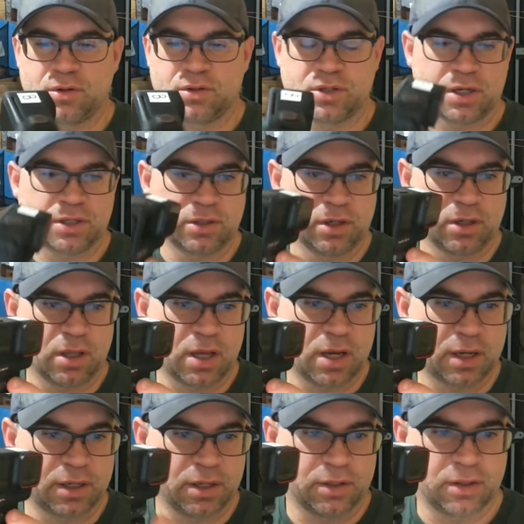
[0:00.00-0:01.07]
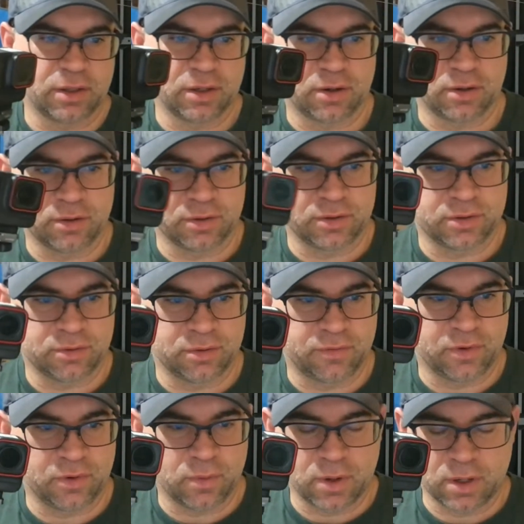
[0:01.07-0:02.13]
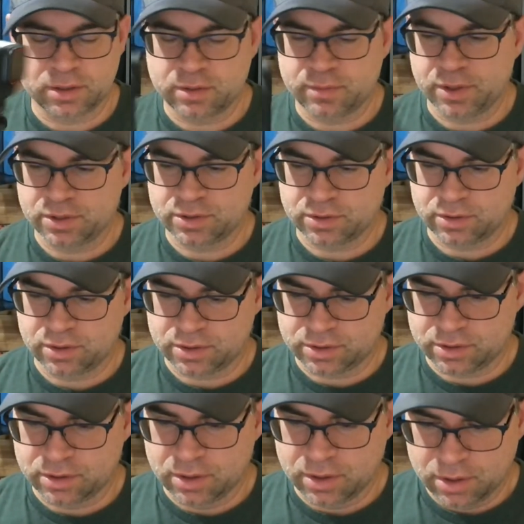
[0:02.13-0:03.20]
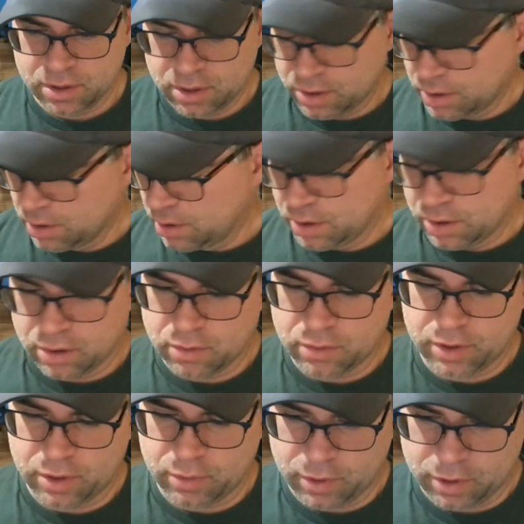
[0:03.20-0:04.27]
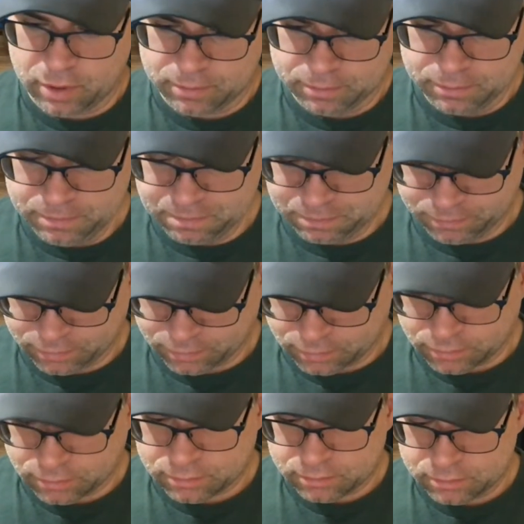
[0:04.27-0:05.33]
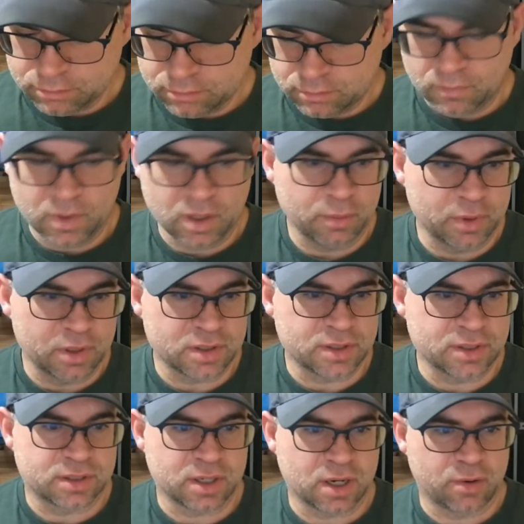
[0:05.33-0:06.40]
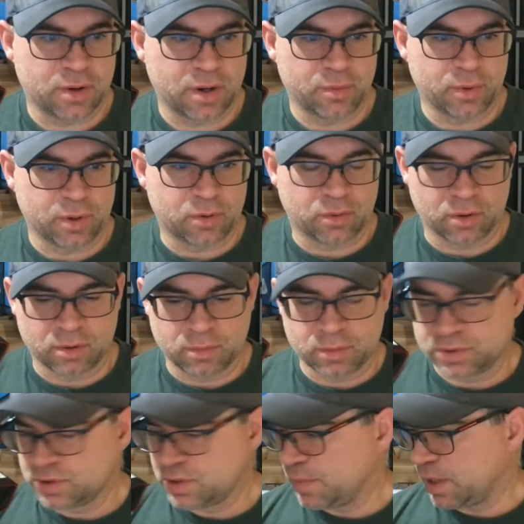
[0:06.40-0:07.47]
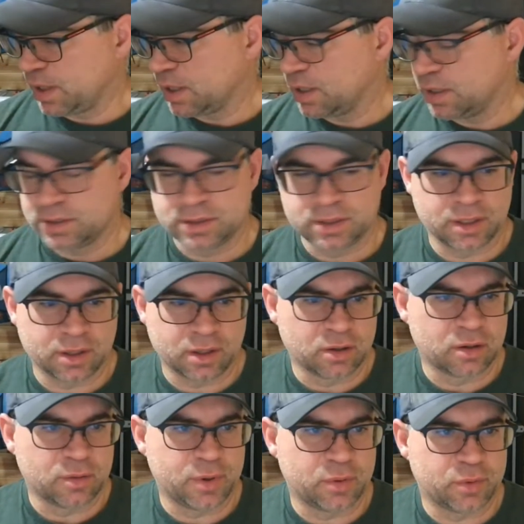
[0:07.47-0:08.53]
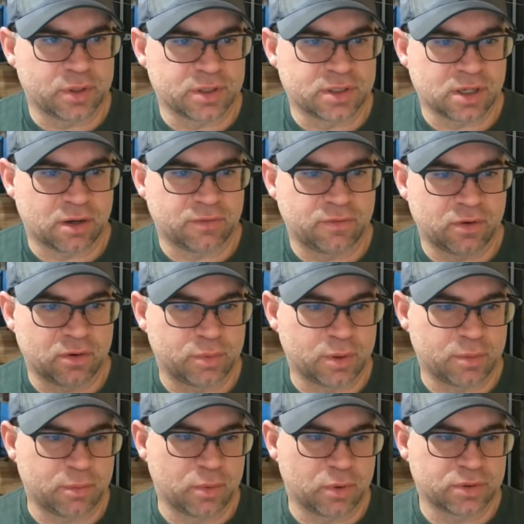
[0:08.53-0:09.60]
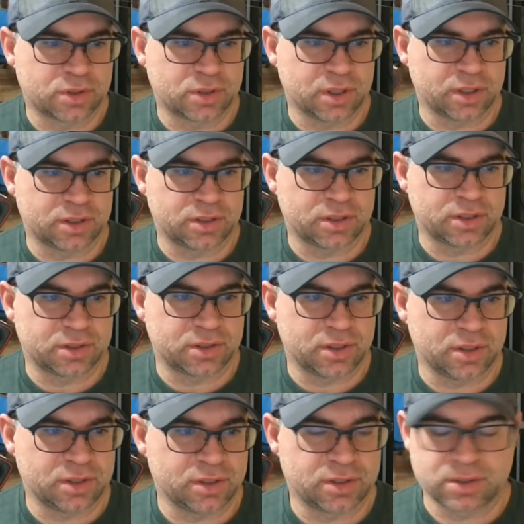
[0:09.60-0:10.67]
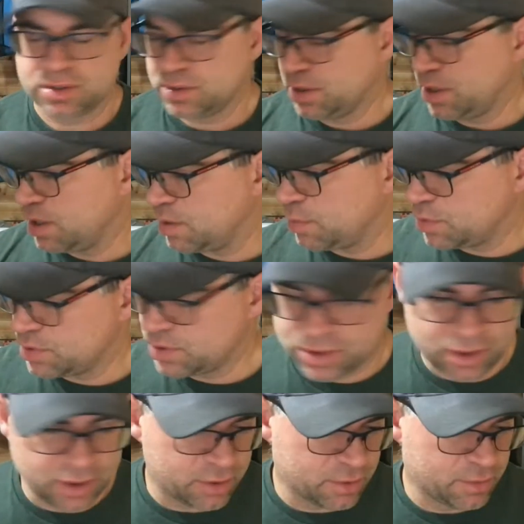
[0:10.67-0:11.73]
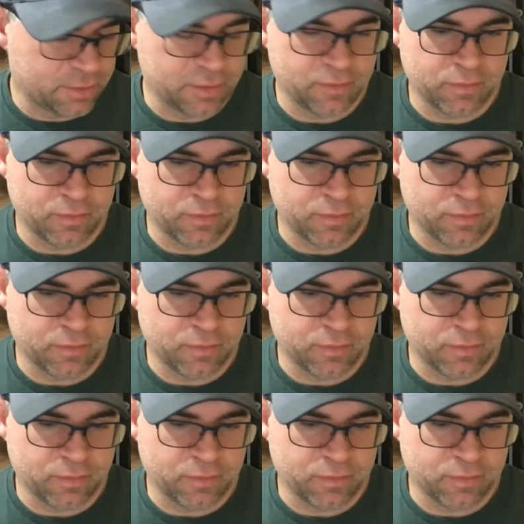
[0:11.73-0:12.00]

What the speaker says: There's actually a locking thing on there too if you want to make sure it doesn't go anywhere. But this is how I record most of my content. A little bit with a cell phone, but mostly it's just these cameras here.